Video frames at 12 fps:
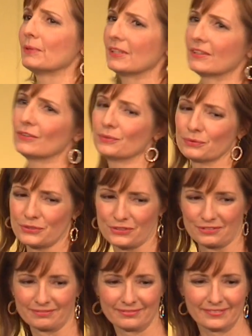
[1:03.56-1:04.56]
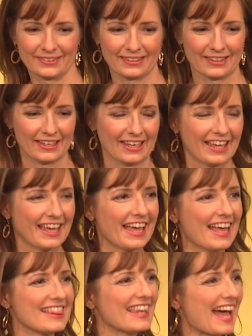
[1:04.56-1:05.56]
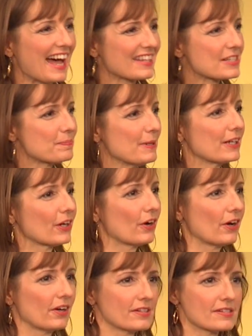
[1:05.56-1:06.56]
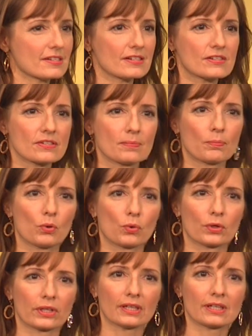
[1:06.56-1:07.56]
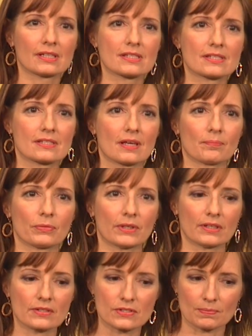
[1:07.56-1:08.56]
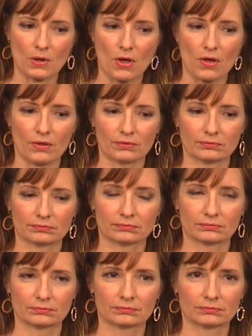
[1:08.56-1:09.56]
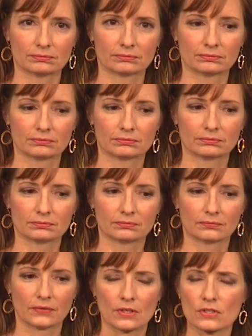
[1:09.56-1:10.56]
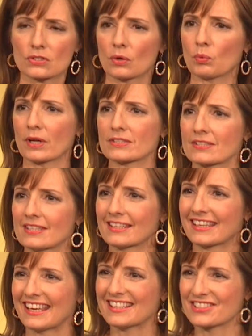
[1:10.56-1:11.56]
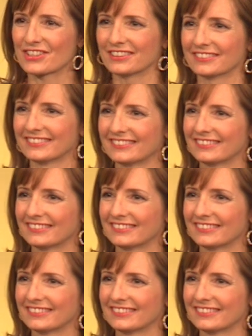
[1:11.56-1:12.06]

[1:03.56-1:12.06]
be huge. And that's because it's supporting something small. So what's the occasion?